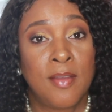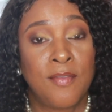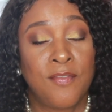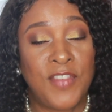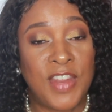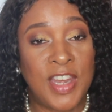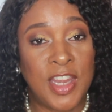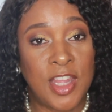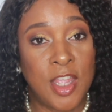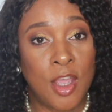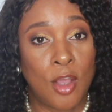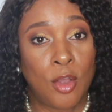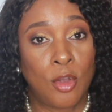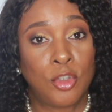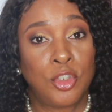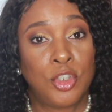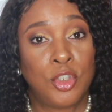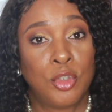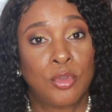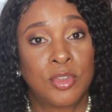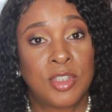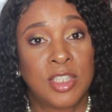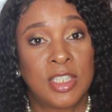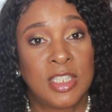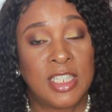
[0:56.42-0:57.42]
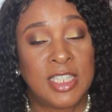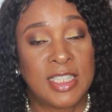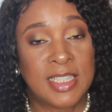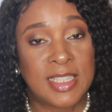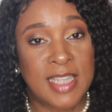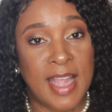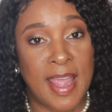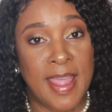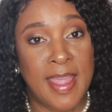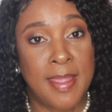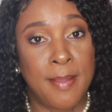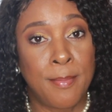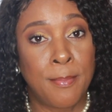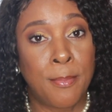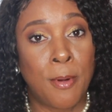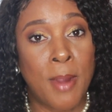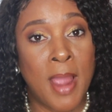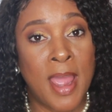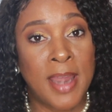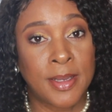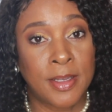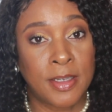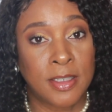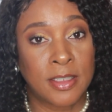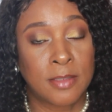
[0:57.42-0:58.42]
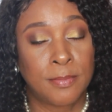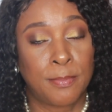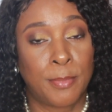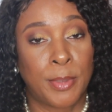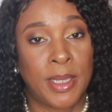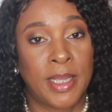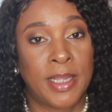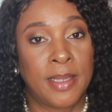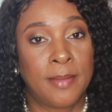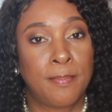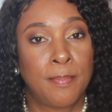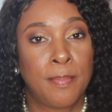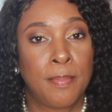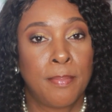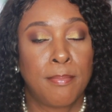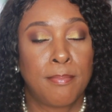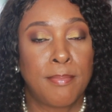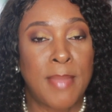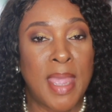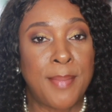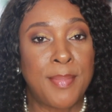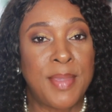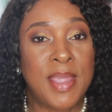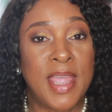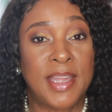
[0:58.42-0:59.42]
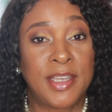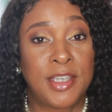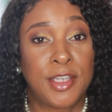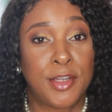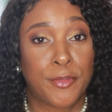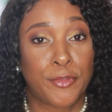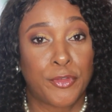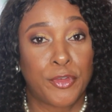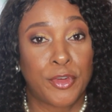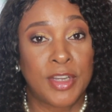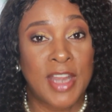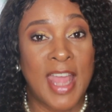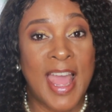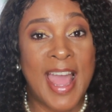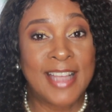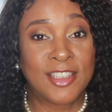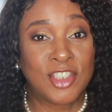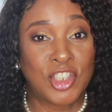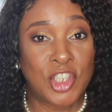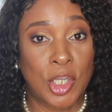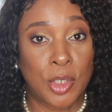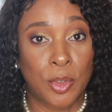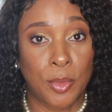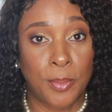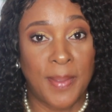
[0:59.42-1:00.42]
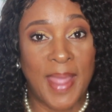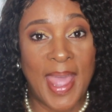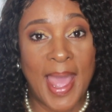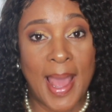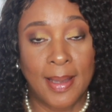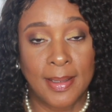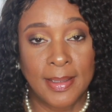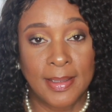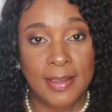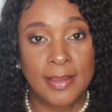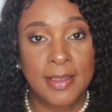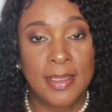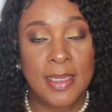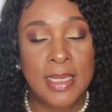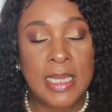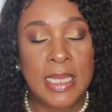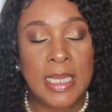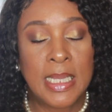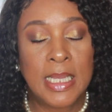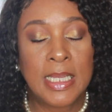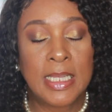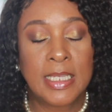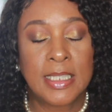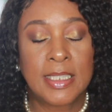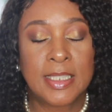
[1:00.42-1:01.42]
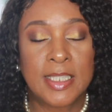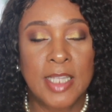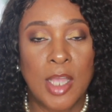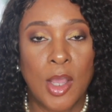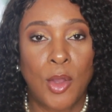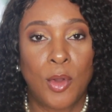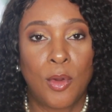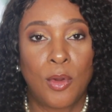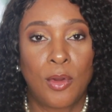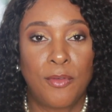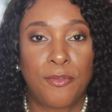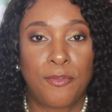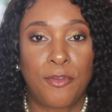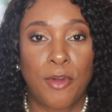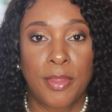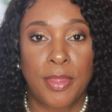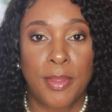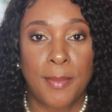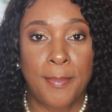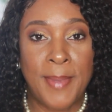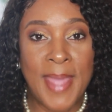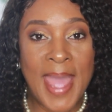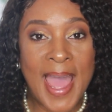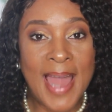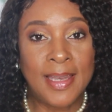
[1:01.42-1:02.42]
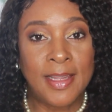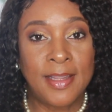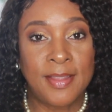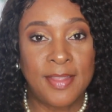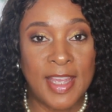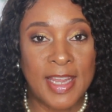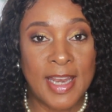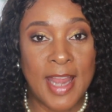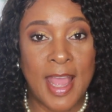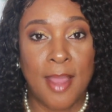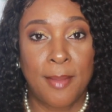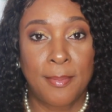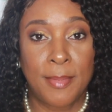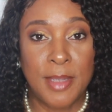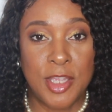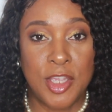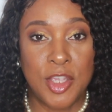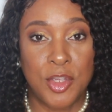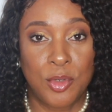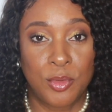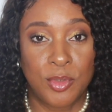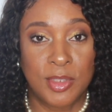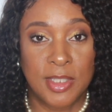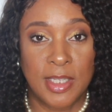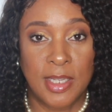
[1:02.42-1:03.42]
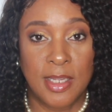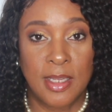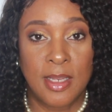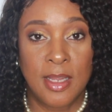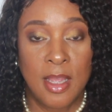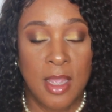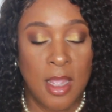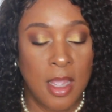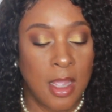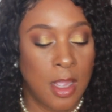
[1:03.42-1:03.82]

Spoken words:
video using the same products but maybe a different eyeshadow palette. So for the palette that I'll be using